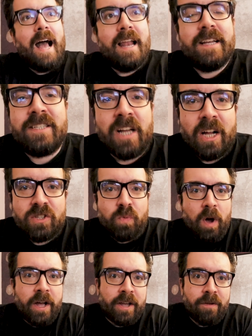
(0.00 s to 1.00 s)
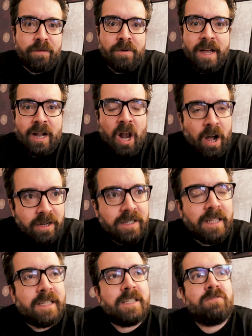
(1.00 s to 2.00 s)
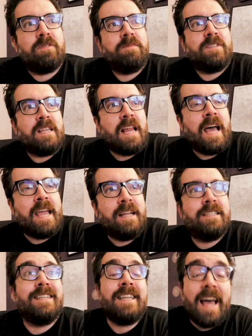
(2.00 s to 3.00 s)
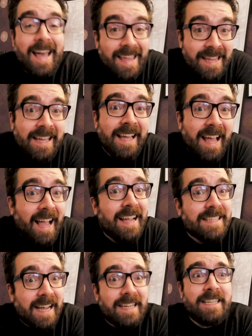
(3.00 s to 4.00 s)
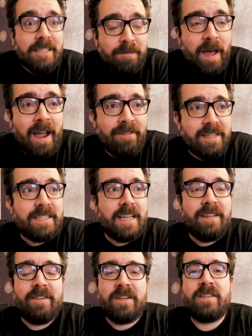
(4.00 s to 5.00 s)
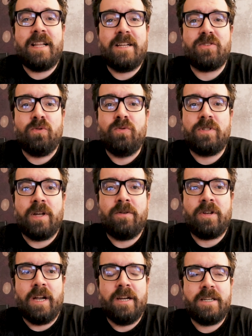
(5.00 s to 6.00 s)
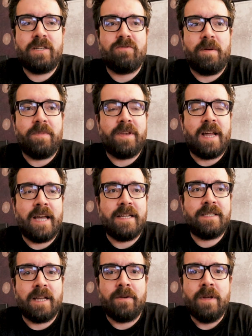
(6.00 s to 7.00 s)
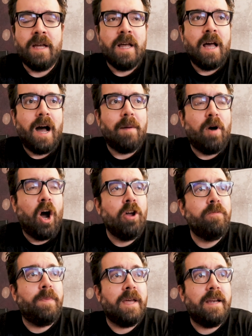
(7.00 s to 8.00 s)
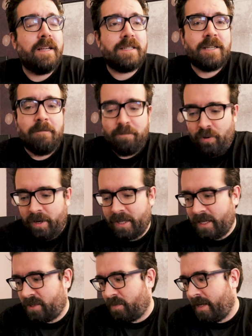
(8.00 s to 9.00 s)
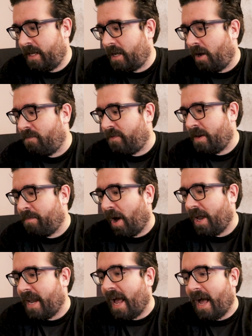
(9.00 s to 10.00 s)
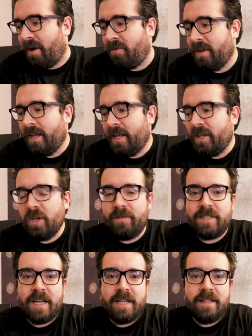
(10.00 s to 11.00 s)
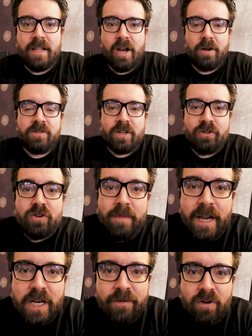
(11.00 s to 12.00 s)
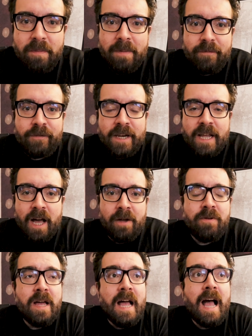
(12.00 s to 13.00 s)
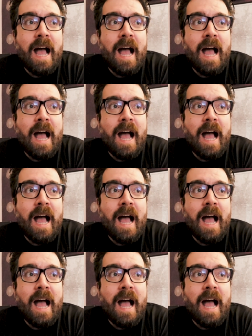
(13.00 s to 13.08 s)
Anna starts work at three o'clock, so that disrupts the day. And today is Andy's parents' evening, so that's also going to disrupt the day. So I'm hoping at some point this week, hopefully by now, you've seen the no social media for a month video.